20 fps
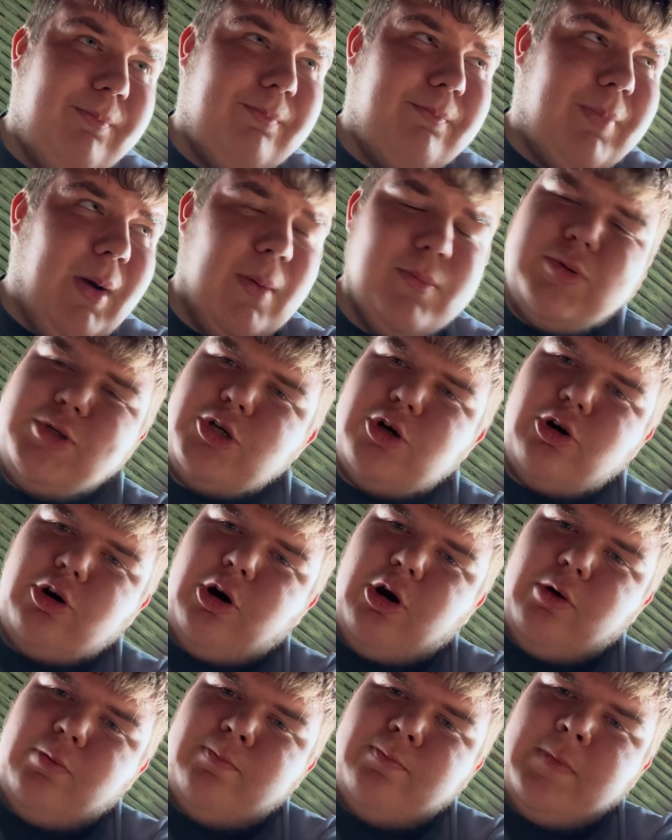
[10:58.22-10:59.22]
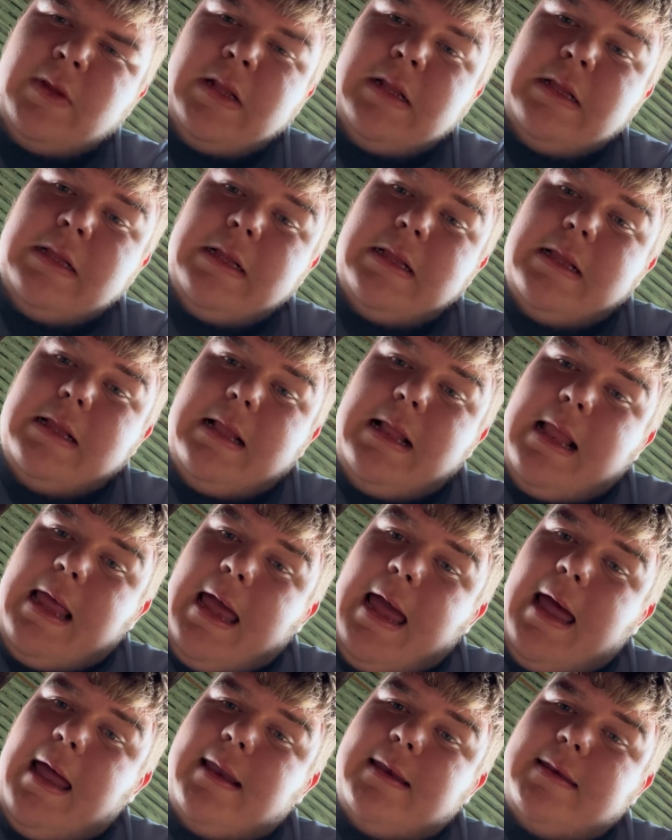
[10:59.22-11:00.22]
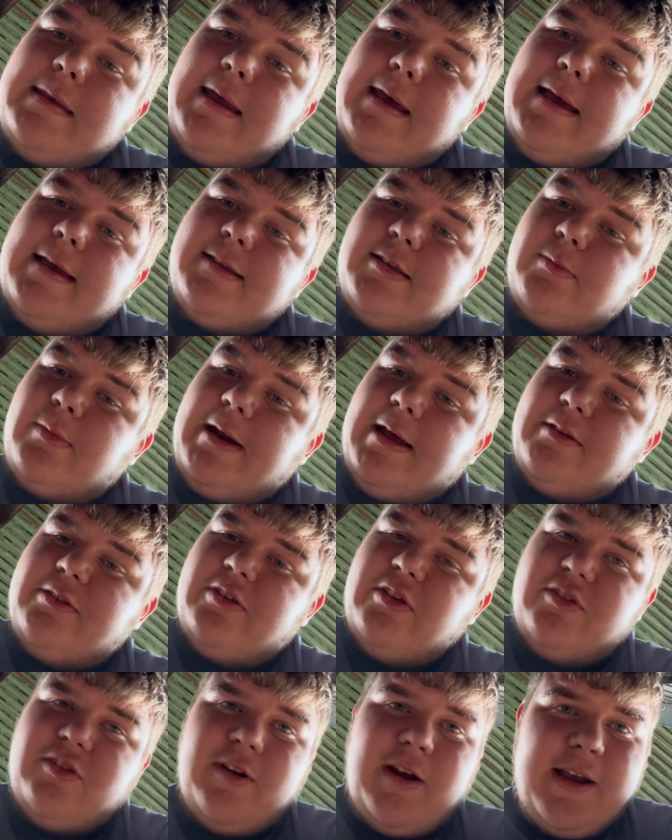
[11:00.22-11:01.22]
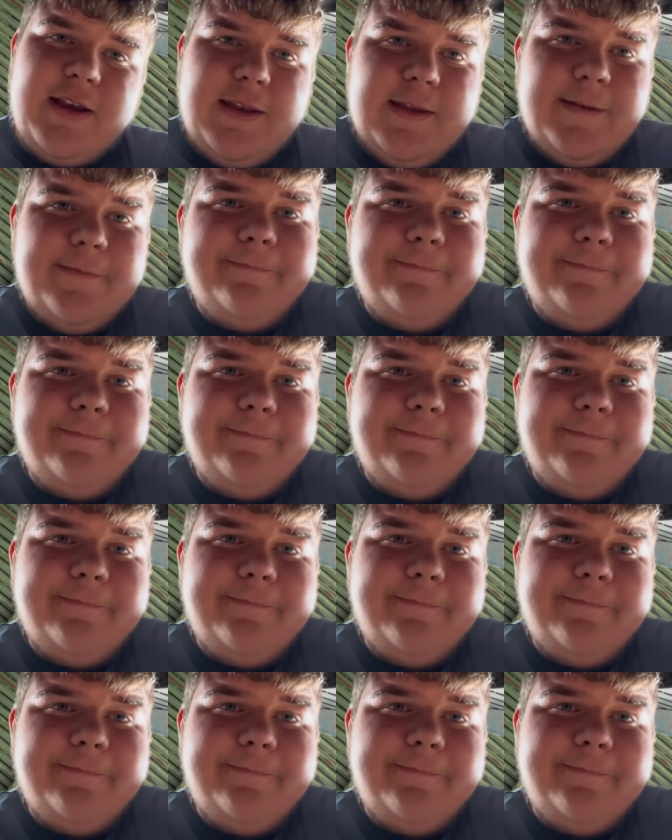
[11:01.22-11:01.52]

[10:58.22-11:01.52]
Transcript: Bob's your uncle, and uh, someone else is your aunt.